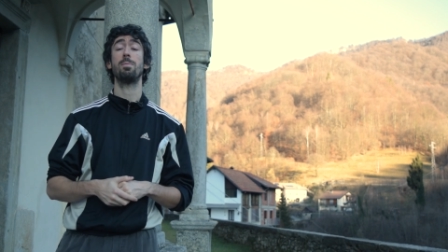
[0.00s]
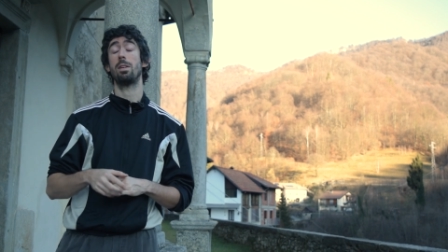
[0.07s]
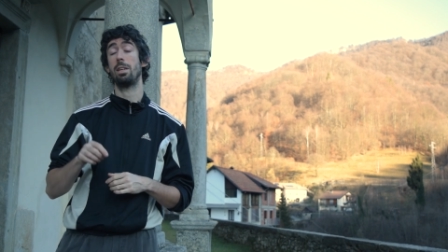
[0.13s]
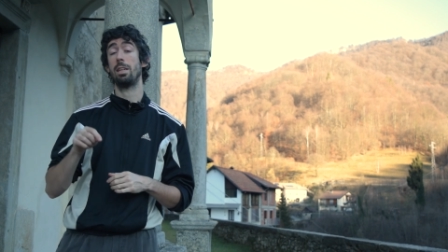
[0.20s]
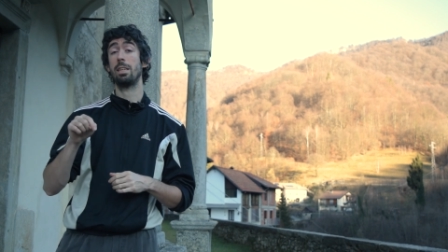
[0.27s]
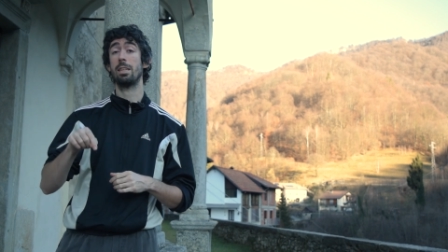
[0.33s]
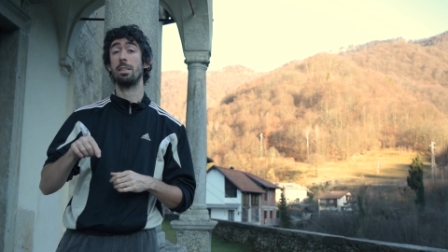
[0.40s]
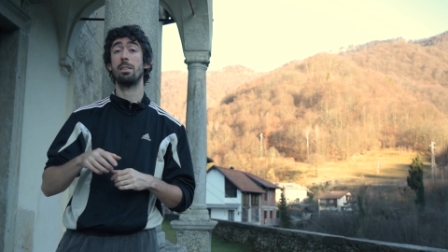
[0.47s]

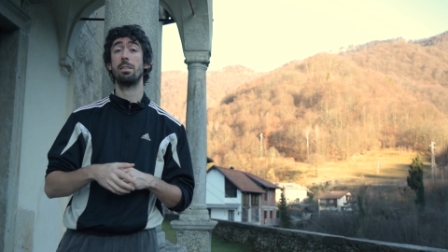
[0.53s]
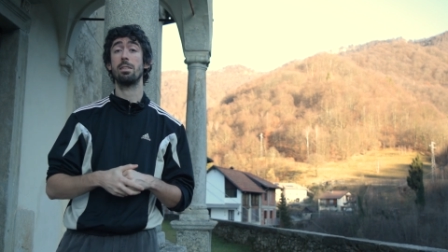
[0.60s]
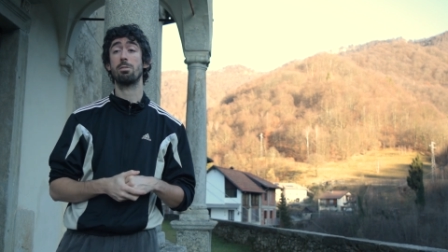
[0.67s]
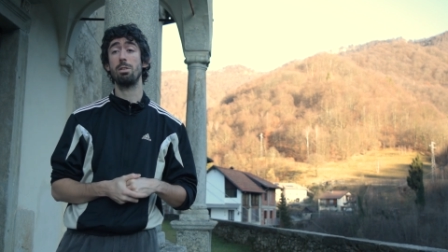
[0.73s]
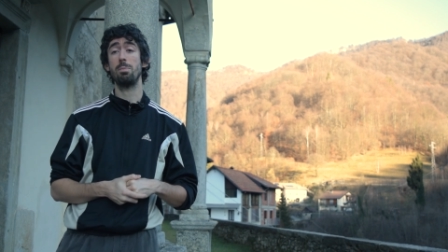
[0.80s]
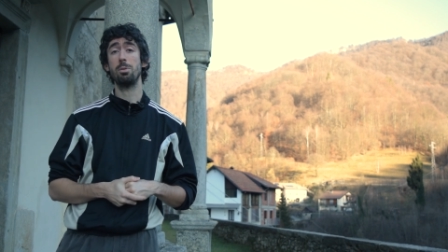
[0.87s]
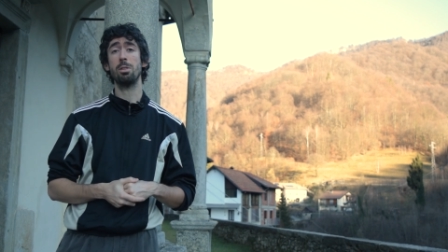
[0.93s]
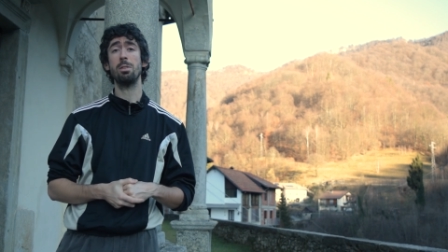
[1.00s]
link in the
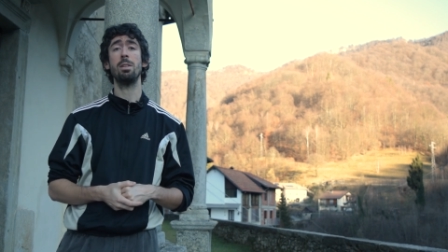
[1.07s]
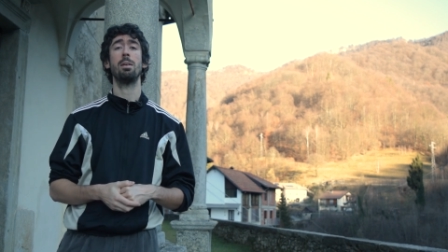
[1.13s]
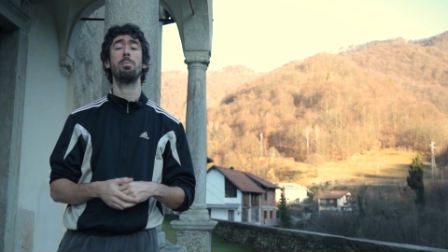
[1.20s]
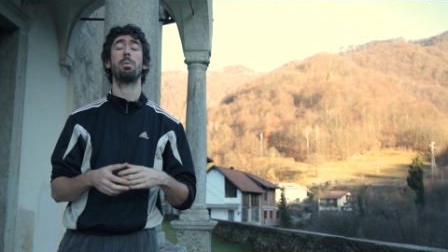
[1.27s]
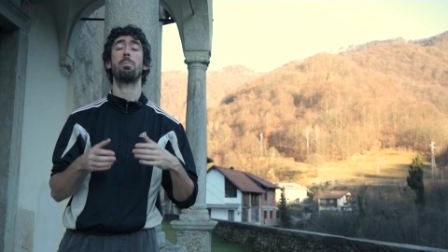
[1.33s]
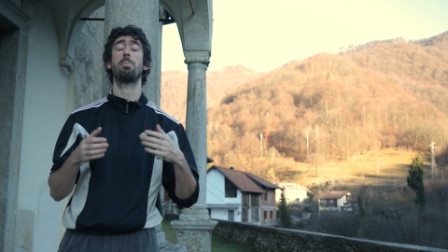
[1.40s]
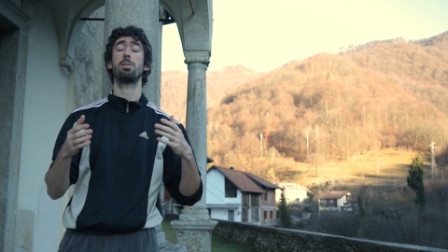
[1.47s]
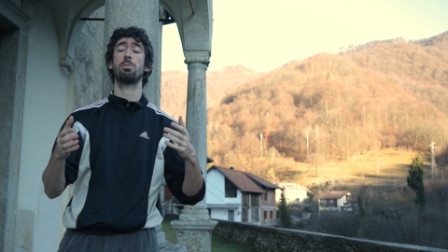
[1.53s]
description,
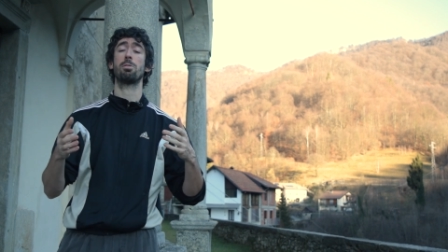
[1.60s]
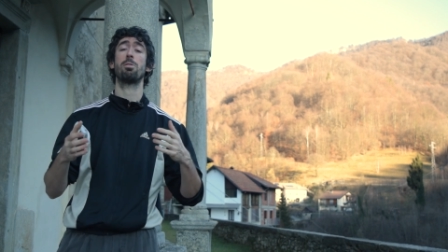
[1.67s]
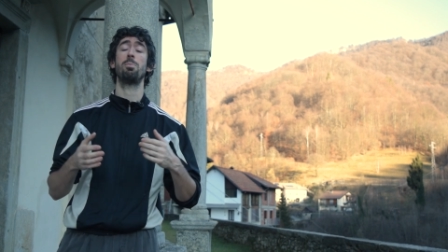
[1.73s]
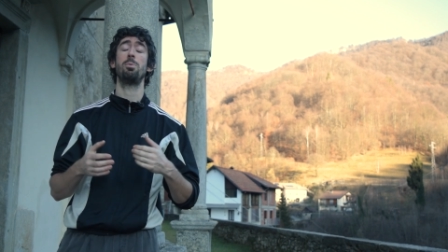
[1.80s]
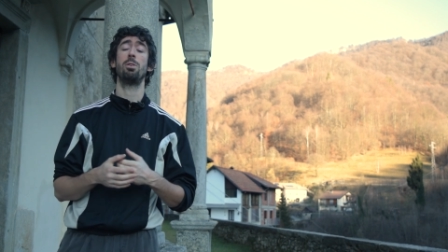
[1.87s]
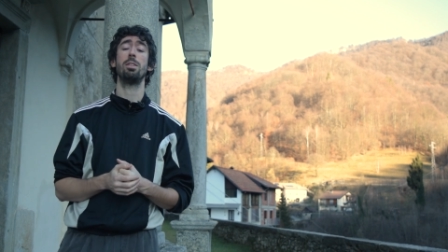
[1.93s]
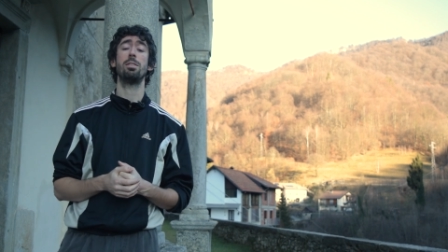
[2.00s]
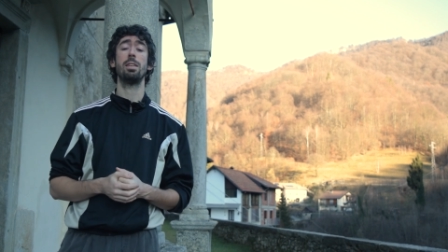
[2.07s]
my Patreon
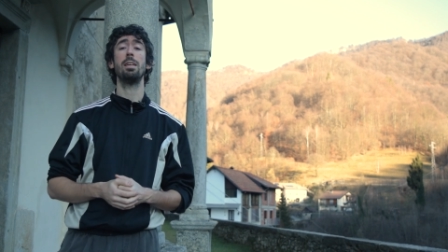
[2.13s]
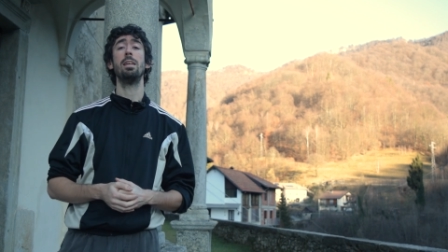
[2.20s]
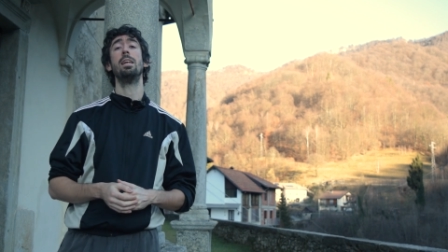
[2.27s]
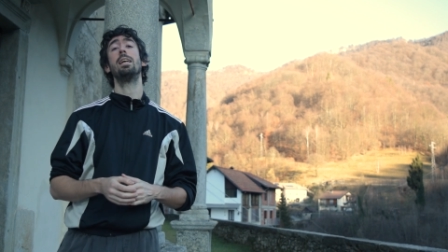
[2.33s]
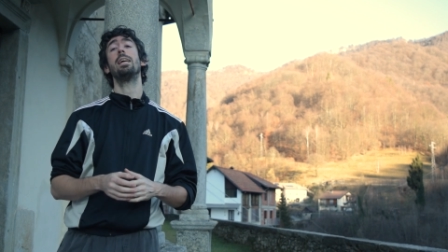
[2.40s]
community.